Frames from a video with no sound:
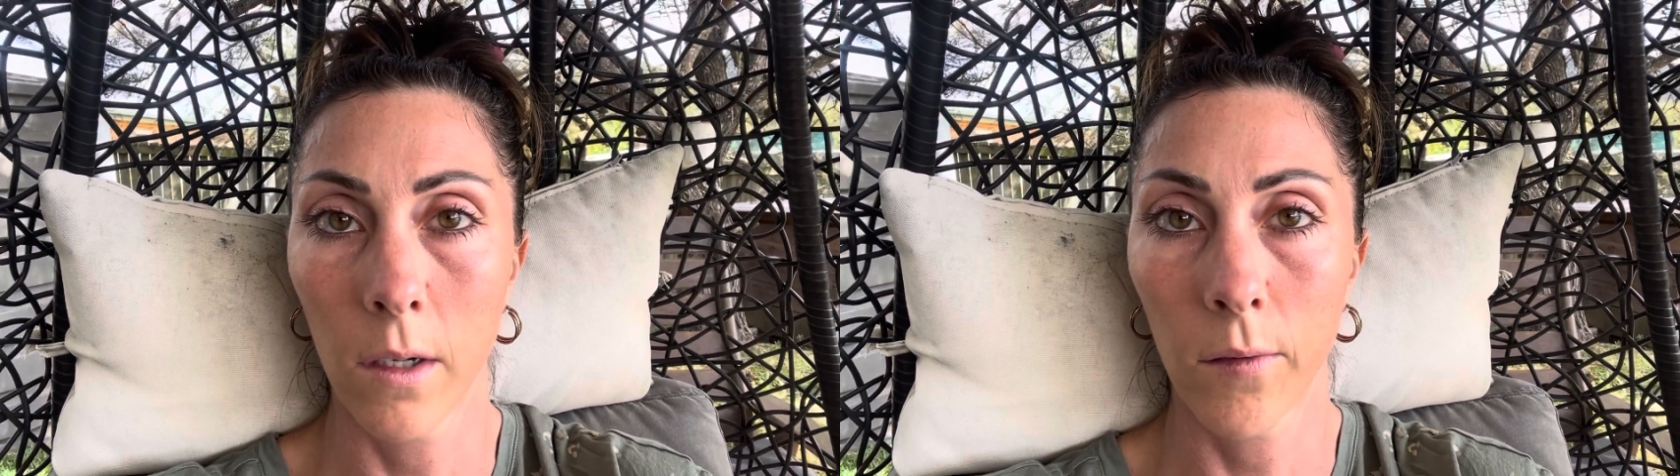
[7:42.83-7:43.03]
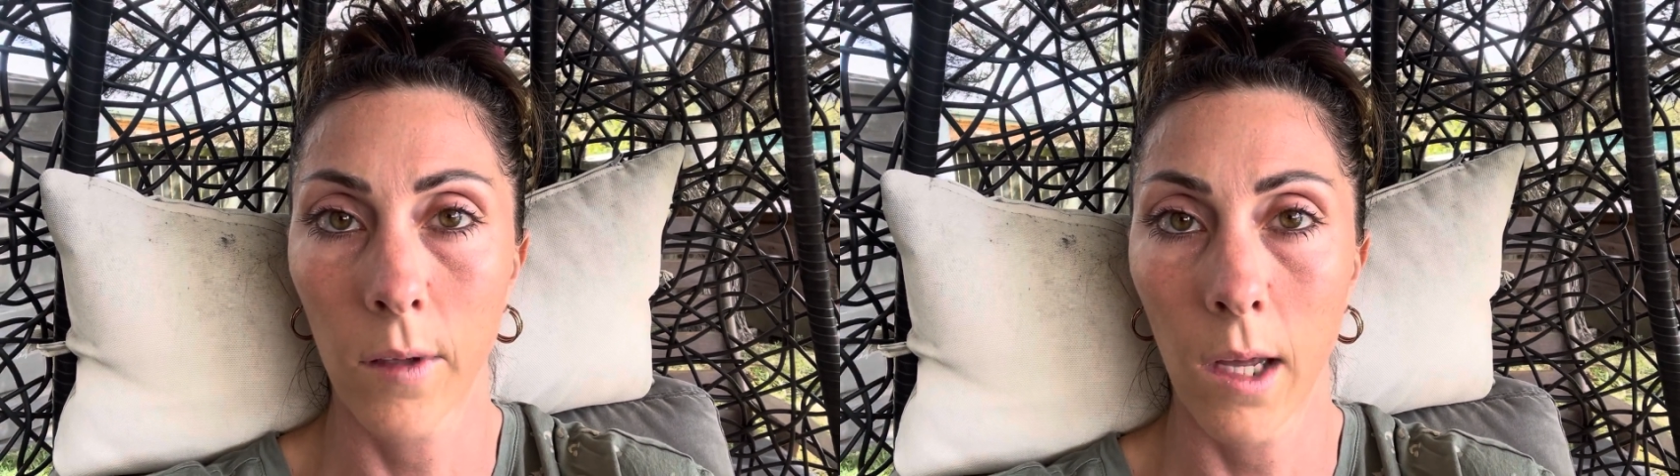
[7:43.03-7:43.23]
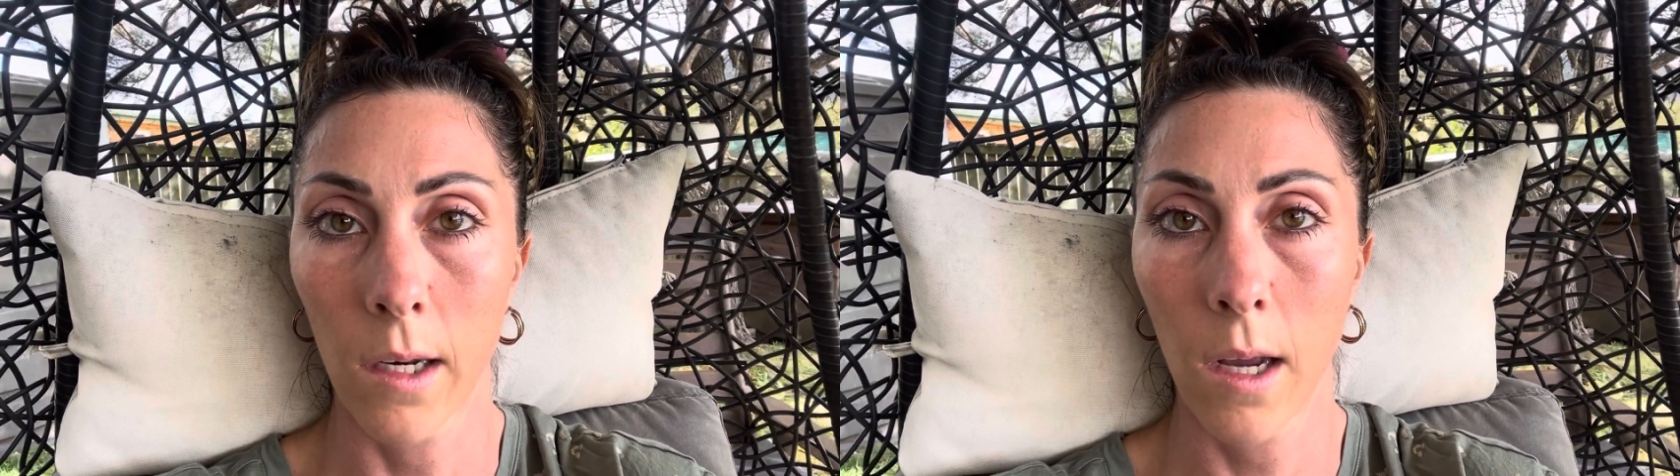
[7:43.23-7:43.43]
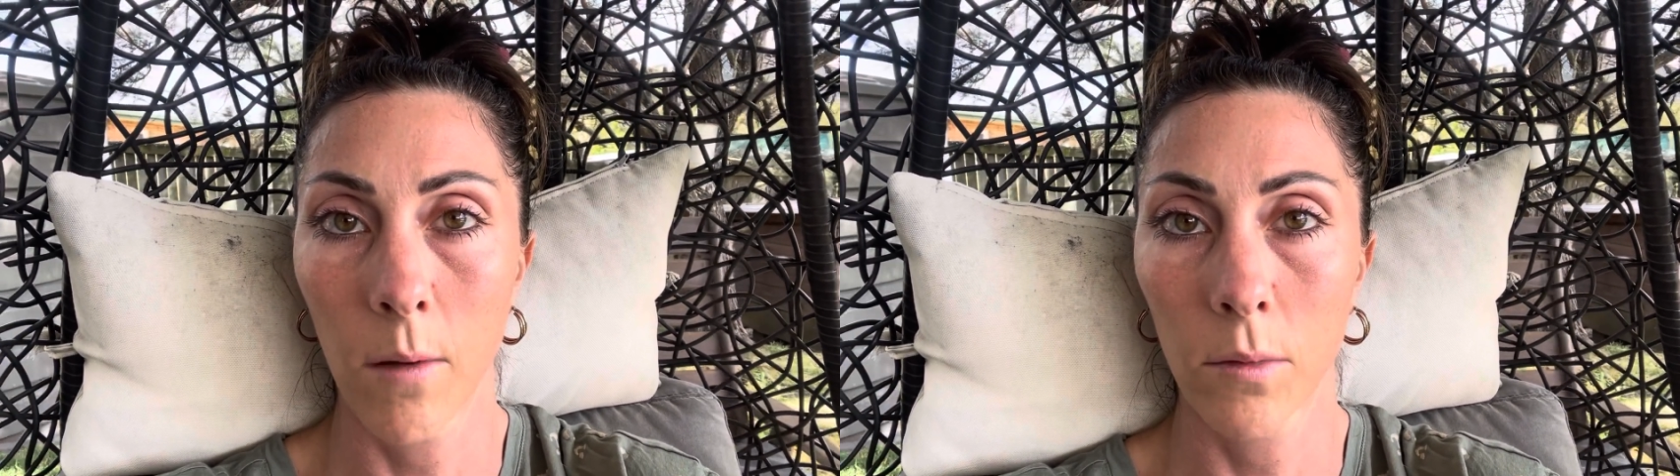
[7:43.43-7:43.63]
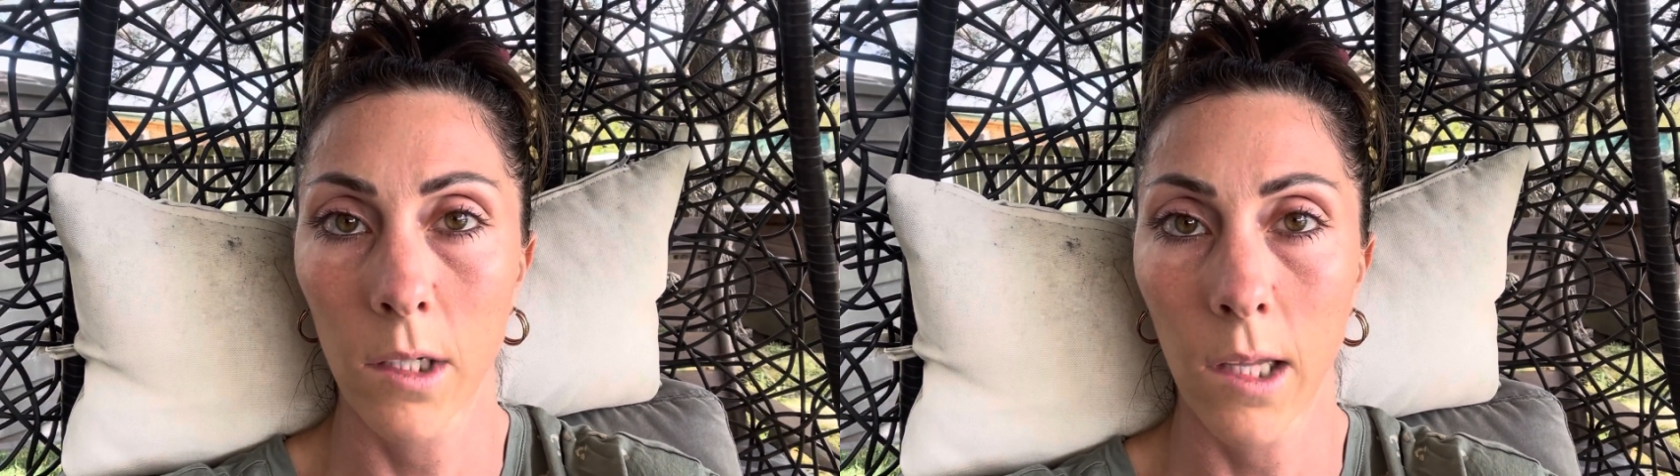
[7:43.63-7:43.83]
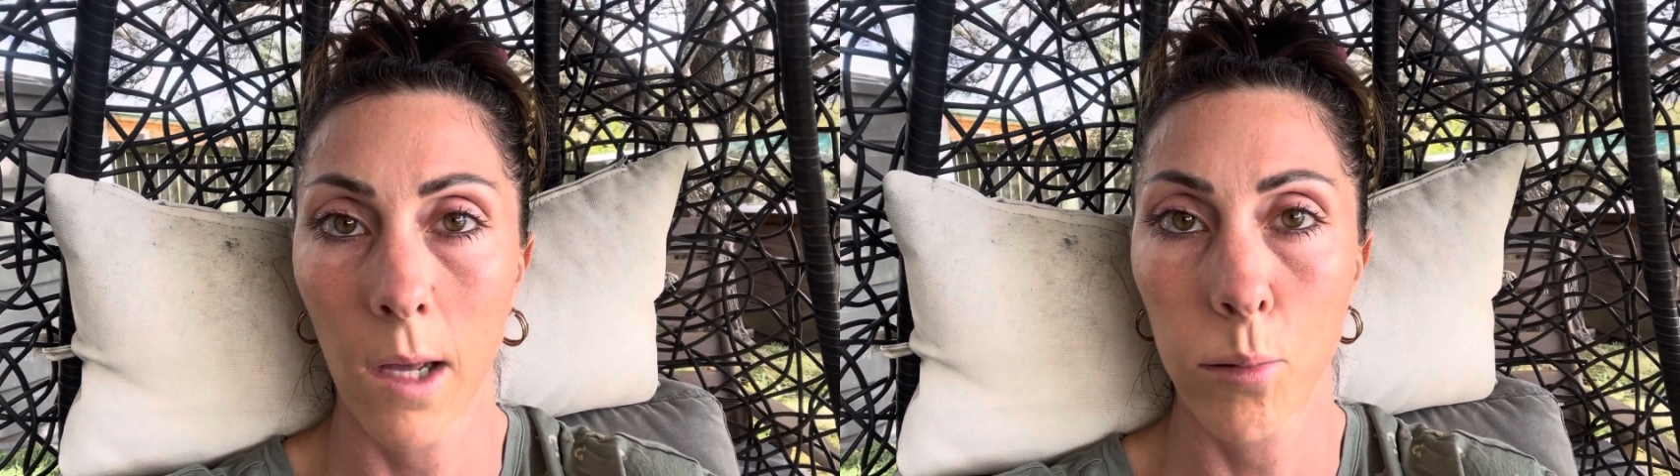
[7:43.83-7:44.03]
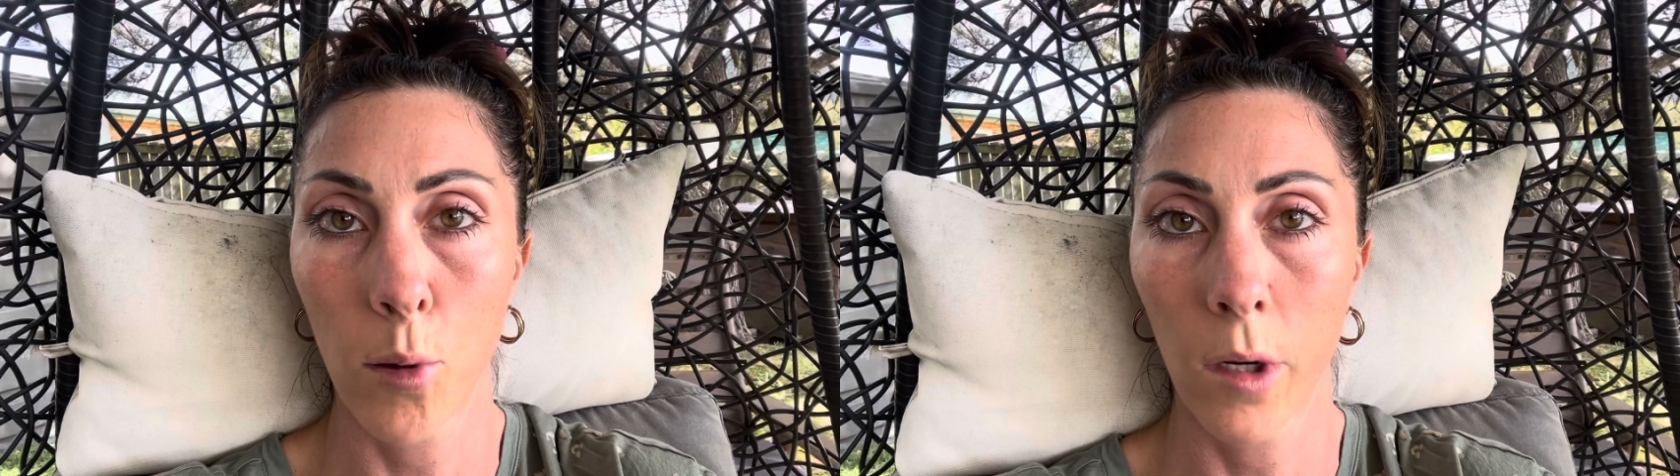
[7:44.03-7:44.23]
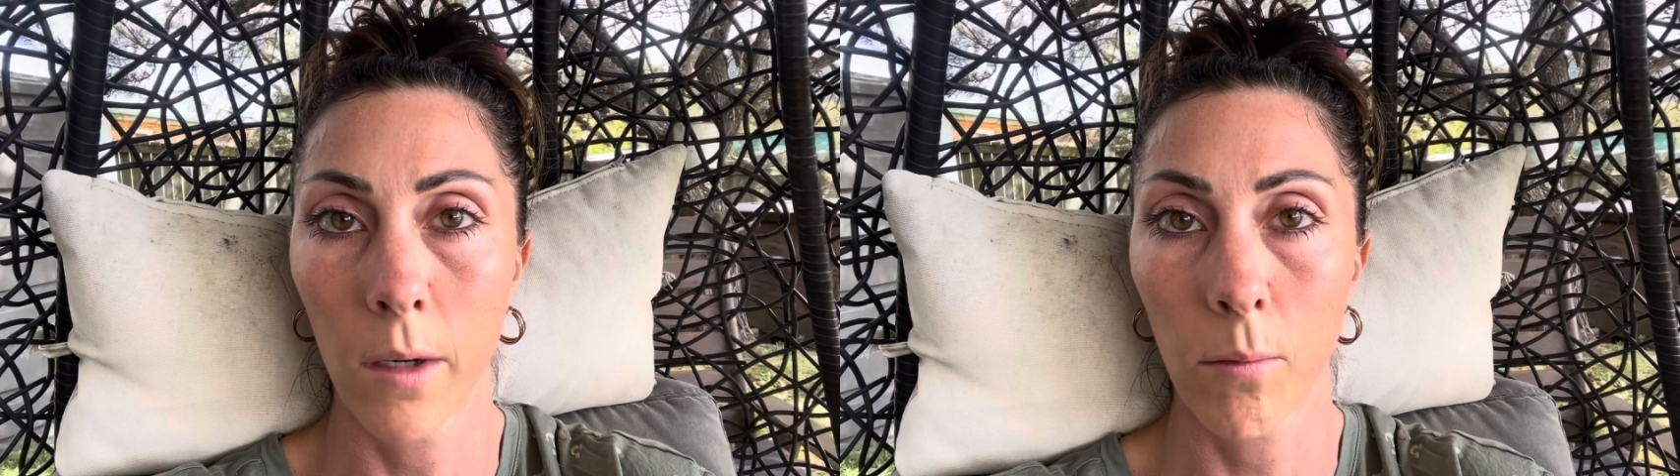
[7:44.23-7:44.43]
if that comes to that
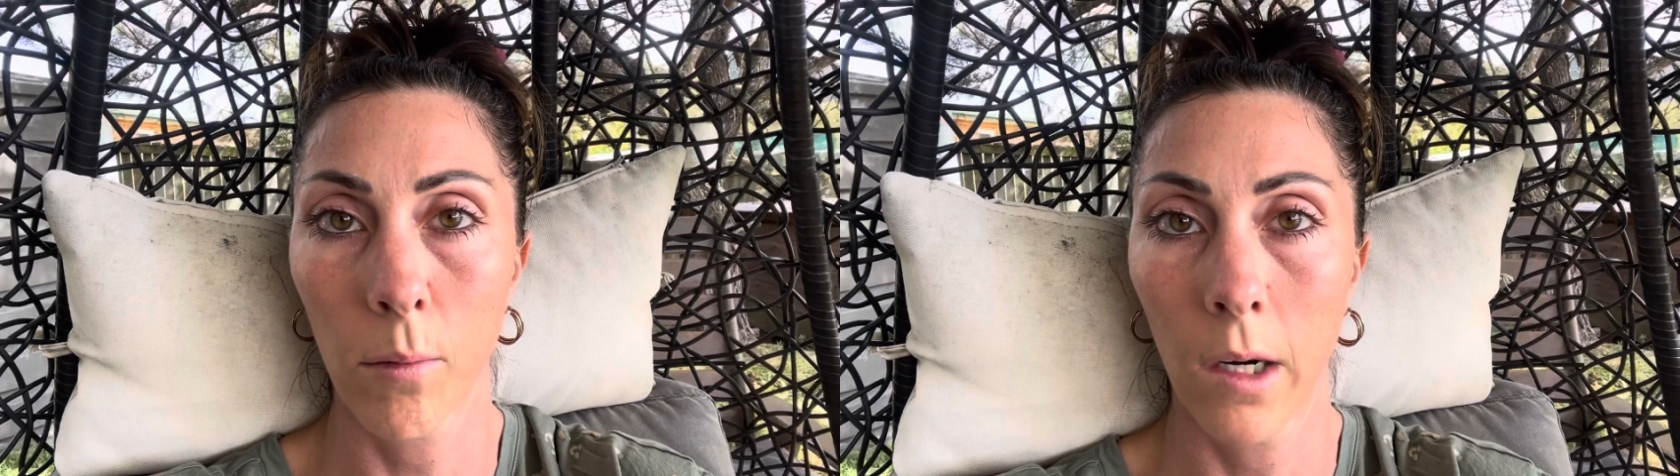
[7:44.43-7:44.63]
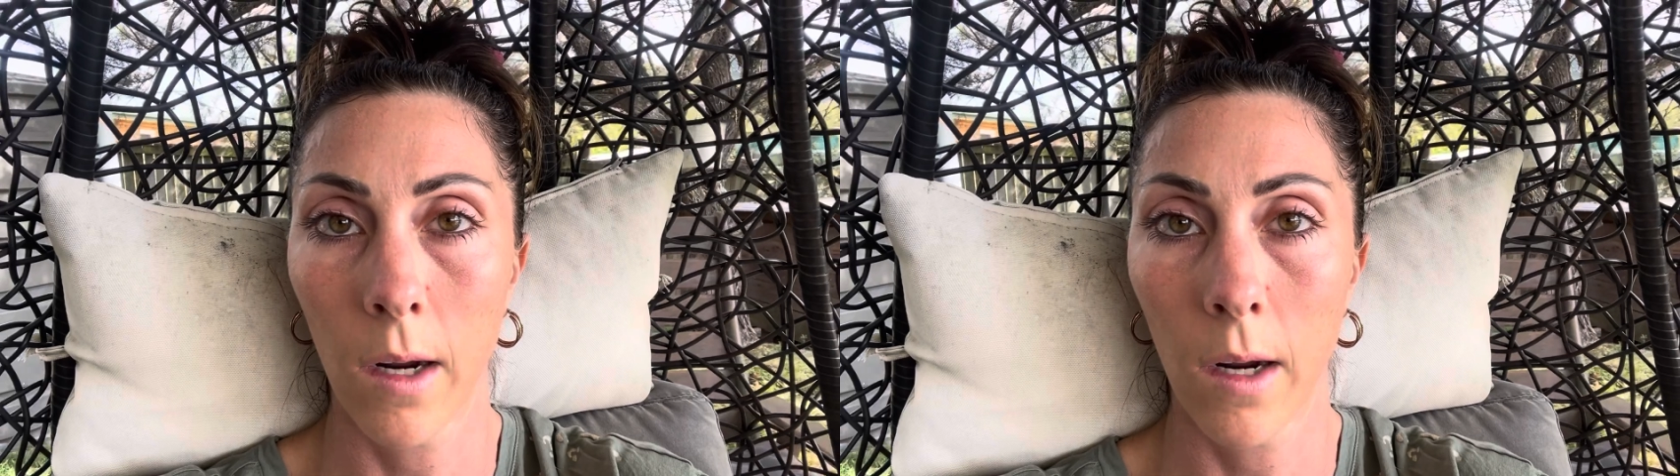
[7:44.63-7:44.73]
point. But